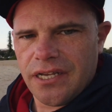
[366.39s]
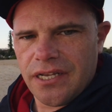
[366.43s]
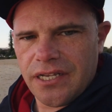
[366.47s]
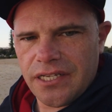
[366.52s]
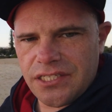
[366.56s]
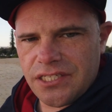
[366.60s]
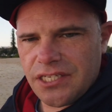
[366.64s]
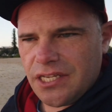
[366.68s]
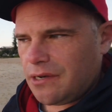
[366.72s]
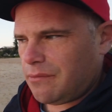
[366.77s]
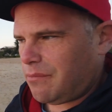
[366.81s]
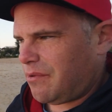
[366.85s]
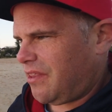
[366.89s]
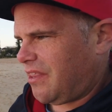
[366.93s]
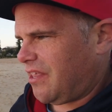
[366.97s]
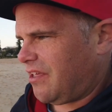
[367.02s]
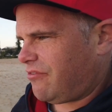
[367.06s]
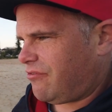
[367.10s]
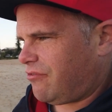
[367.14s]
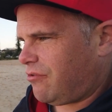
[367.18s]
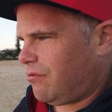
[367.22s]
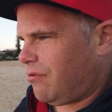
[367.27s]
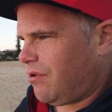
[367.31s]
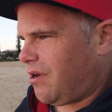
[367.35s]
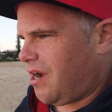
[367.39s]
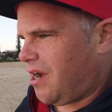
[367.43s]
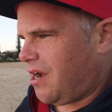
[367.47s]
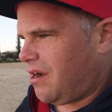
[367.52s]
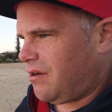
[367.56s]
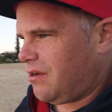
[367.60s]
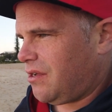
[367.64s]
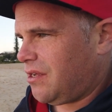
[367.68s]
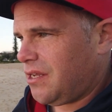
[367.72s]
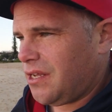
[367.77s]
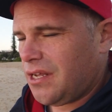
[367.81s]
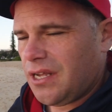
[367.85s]
It's going to be there for a while,
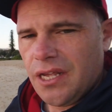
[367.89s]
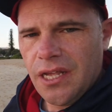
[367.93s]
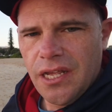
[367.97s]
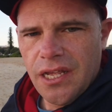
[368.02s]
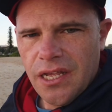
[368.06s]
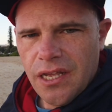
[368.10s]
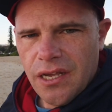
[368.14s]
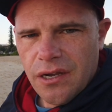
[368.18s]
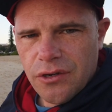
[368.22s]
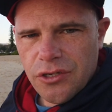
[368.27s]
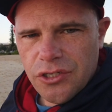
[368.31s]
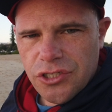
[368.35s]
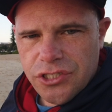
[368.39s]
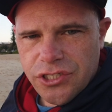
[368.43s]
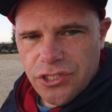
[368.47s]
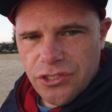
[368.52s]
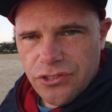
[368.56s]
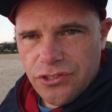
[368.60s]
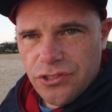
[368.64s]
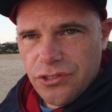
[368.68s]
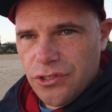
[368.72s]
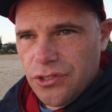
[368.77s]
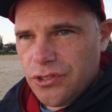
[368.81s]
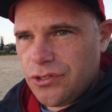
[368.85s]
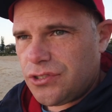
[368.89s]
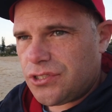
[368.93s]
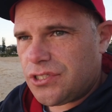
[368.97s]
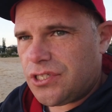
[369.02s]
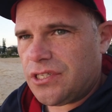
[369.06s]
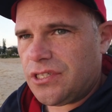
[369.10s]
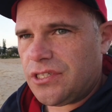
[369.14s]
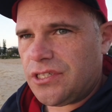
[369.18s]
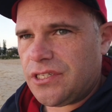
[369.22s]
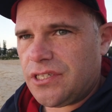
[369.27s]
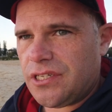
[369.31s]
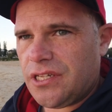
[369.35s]
which
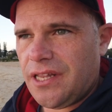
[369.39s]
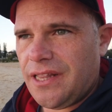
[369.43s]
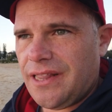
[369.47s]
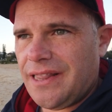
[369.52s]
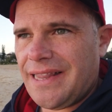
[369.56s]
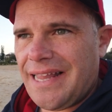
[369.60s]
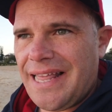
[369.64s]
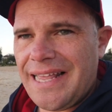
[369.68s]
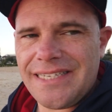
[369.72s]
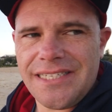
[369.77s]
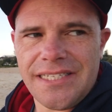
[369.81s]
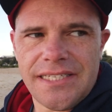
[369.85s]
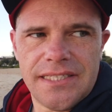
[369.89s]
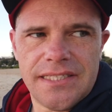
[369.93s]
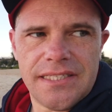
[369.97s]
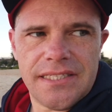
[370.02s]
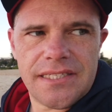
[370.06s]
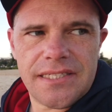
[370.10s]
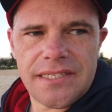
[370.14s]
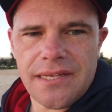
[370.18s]
lessens